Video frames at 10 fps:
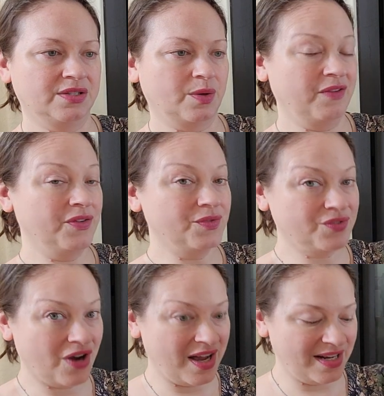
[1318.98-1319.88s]
So if you've
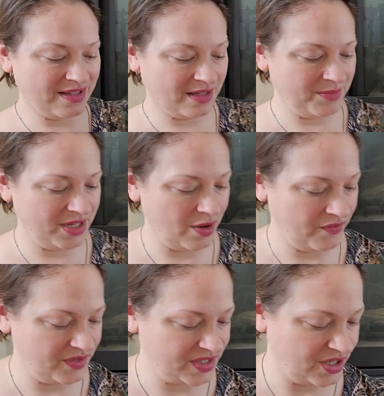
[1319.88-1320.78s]
tried it, let me know
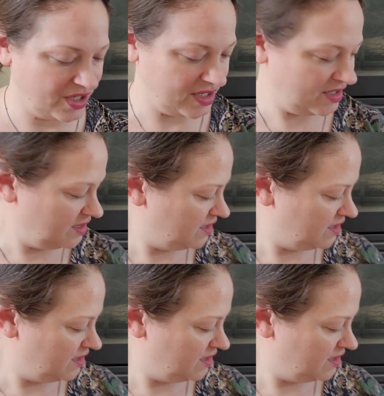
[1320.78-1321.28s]
if it's good.